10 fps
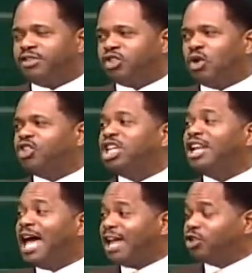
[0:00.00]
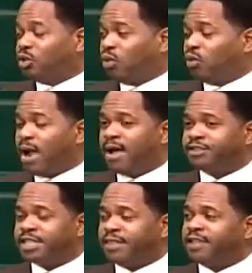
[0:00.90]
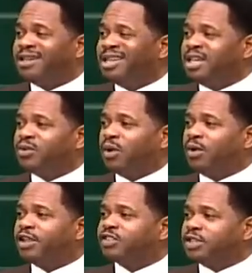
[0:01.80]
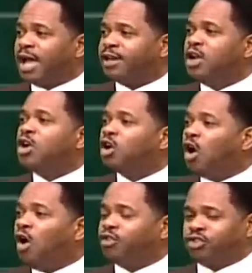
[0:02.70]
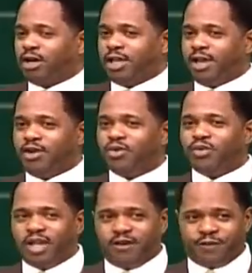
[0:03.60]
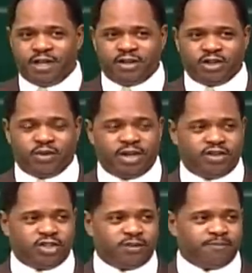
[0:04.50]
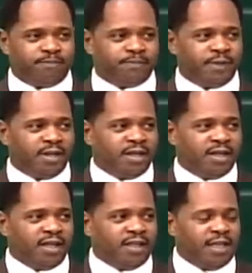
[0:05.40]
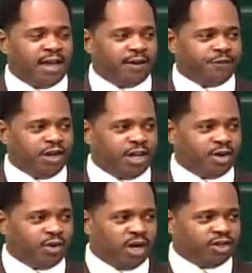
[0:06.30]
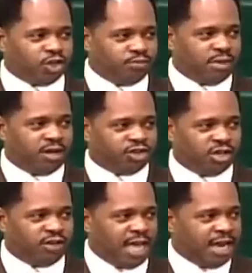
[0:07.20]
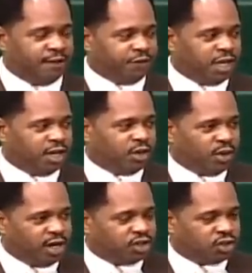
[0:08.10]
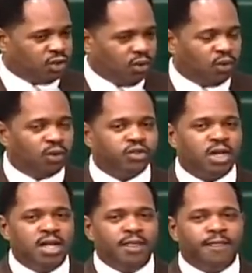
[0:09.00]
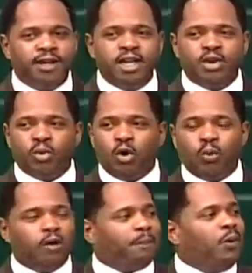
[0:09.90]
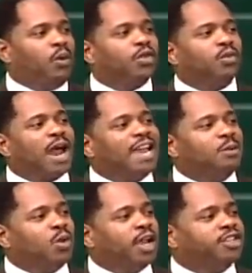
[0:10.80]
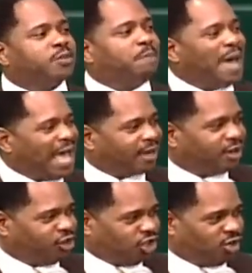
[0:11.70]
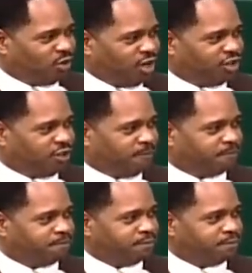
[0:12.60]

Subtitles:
sociological grounds that the Negro is not culturally ready for integration. And that if you integrate too much, and that if you integrate schools, the Negro will pull the right race back a generation.